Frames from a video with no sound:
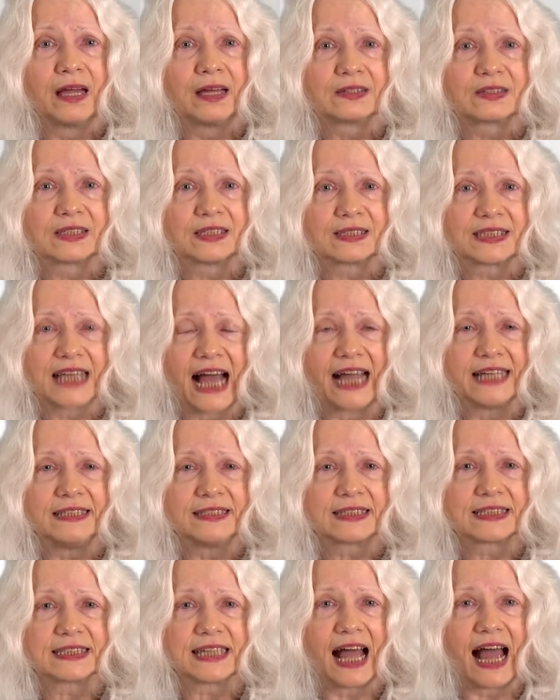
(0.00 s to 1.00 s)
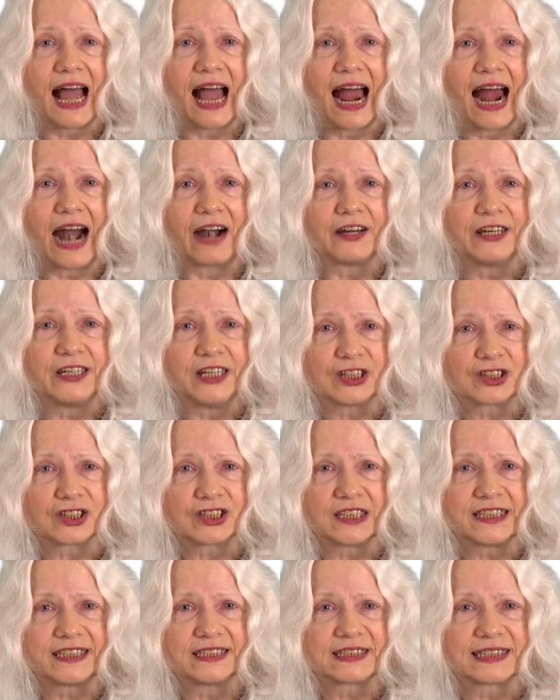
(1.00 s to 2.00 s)
The signs are
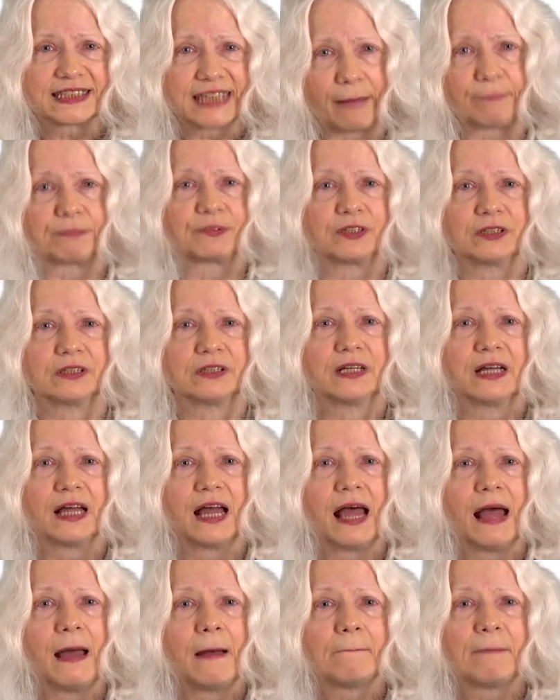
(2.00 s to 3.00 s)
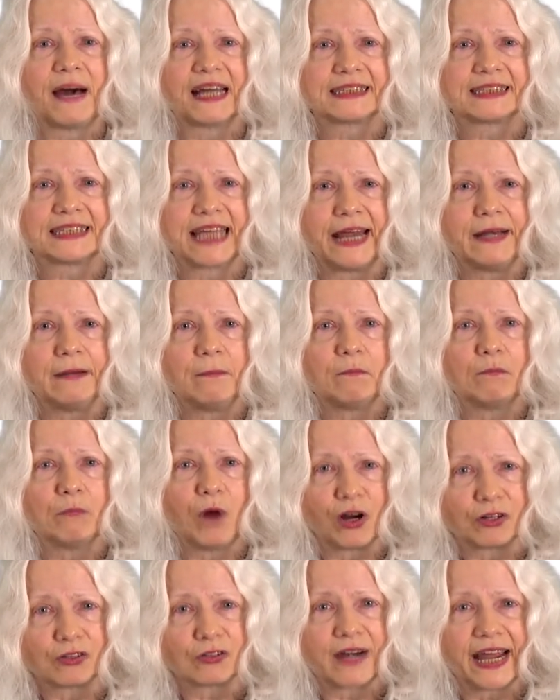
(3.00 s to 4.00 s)
initially subtle, but then
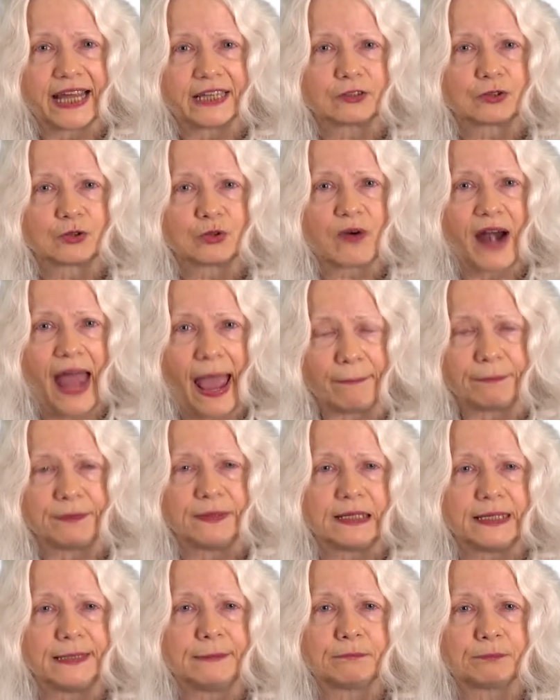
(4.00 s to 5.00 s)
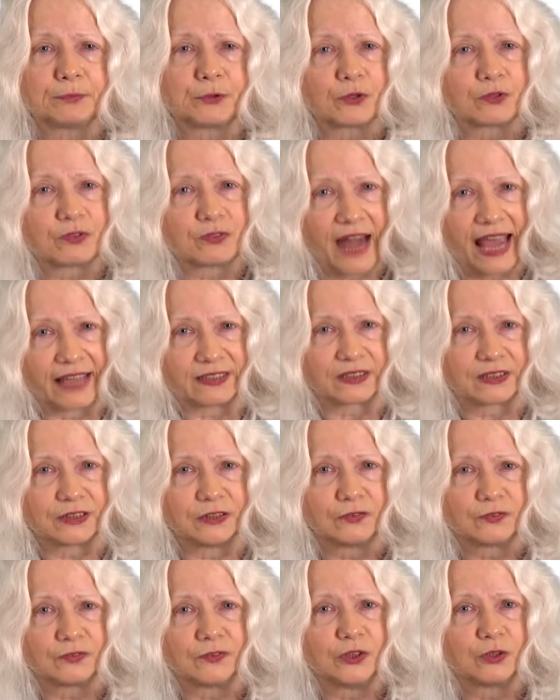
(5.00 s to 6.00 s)
moderate to rapidly
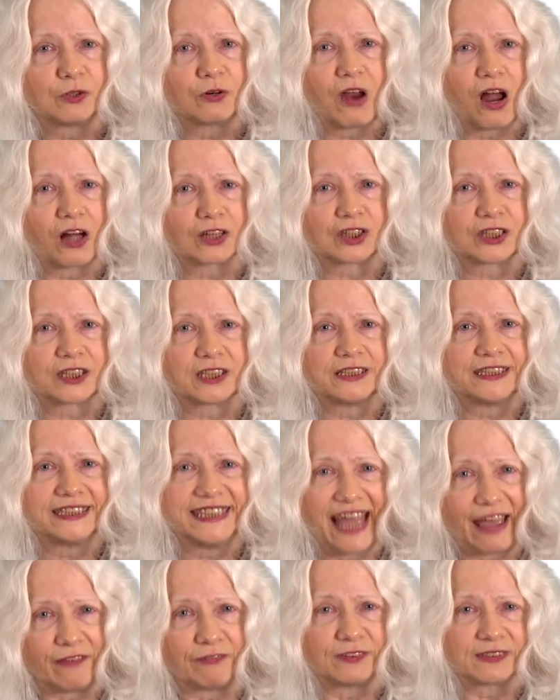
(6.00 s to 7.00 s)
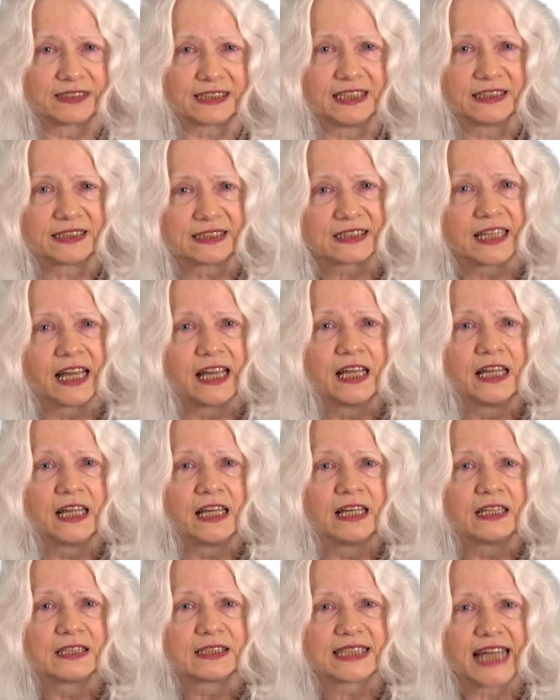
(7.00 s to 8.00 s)
progressive neurological deficits,
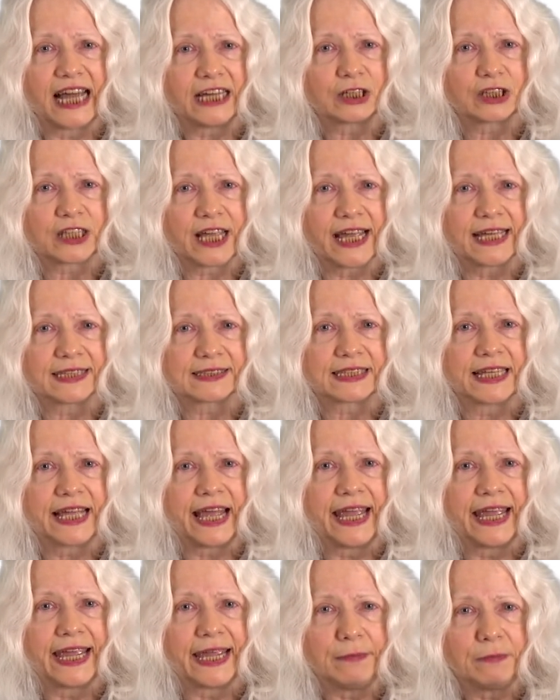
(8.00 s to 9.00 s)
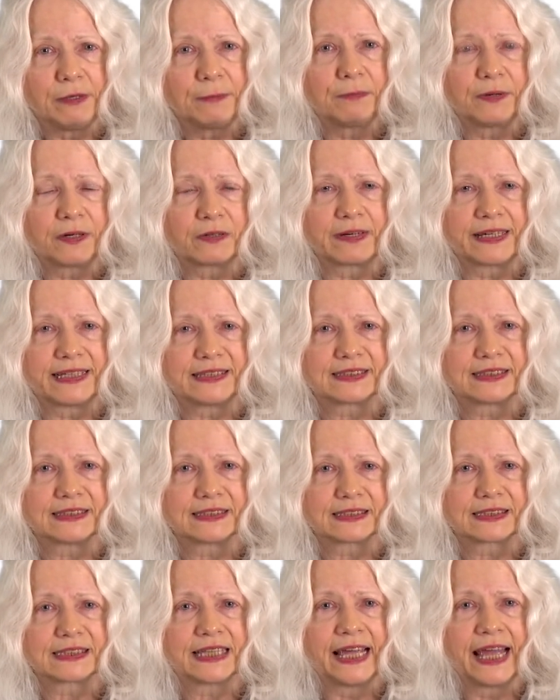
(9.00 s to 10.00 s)
such as
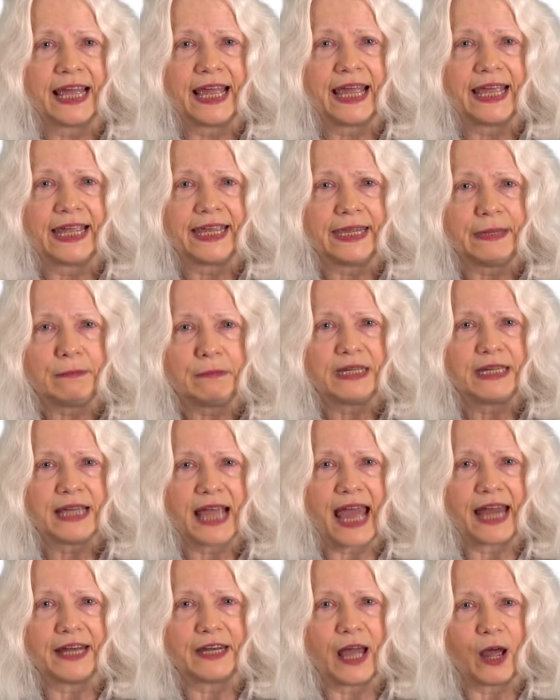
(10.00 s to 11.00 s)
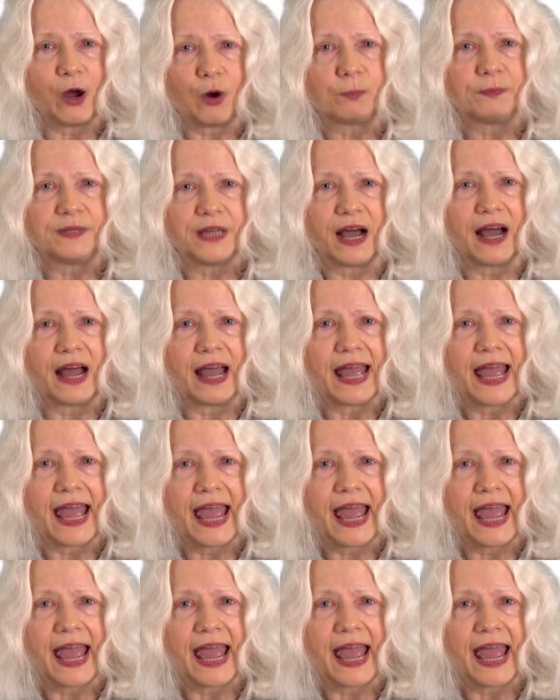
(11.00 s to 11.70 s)
hemiparesis, hemianopia,